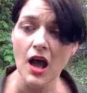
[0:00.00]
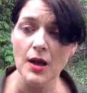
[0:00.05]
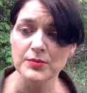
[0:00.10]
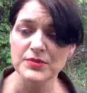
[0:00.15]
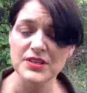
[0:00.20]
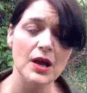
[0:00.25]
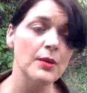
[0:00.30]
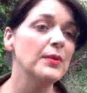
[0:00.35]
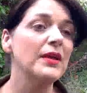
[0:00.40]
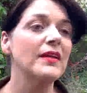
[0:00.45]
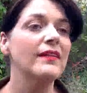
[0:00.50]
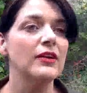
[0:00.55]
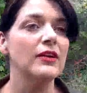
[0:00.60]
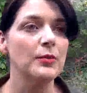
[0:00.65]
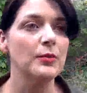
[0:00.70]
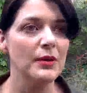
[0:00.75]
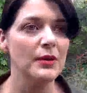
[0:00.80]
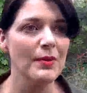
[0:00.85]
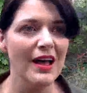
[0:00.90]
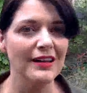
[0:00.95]
Tell me a little
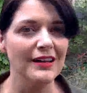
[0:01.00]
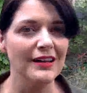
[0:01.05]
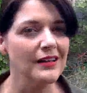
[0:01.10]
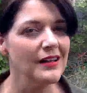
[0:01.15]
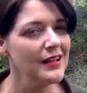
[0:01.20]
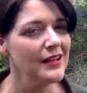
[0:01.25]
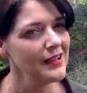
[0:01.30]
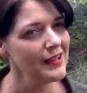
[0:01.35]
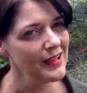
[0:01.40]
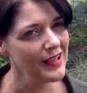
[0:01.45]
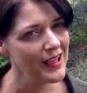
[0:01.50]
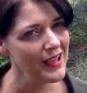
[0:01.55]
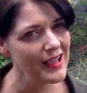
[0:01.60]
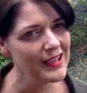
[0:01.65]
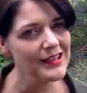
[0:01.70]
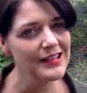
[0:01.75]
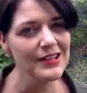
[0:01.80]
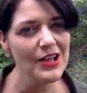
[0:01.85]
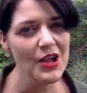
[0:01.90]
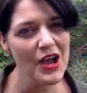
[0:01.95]
bit about it."
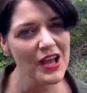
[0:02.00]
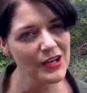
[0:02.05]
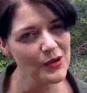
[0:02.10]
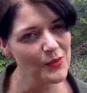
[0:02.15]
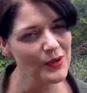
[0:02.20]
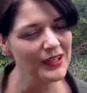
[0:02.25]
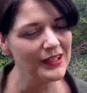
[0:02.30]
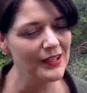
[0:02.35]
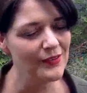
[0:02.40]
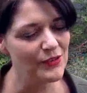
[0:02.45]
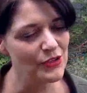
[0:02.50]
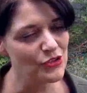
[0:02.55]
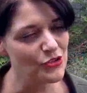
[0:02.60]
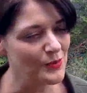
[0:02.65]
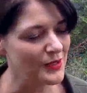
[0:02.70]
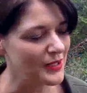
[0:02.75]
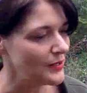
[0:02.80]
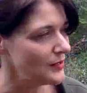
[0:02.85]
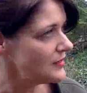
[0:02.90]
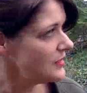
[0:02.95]
"Yeah, I don't want to give you too
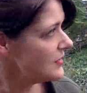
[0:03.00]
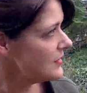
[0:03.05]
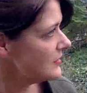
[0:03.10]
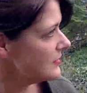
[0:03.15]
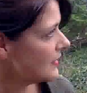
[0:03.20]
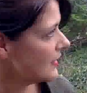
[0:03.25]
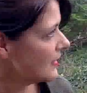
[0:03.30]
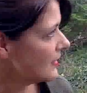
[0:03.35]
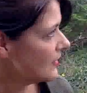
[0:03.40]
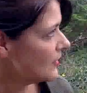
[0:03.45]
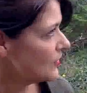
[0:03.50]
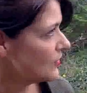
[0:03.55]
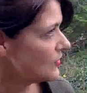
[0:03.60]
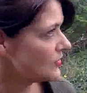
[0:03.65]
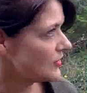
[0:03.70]
many details.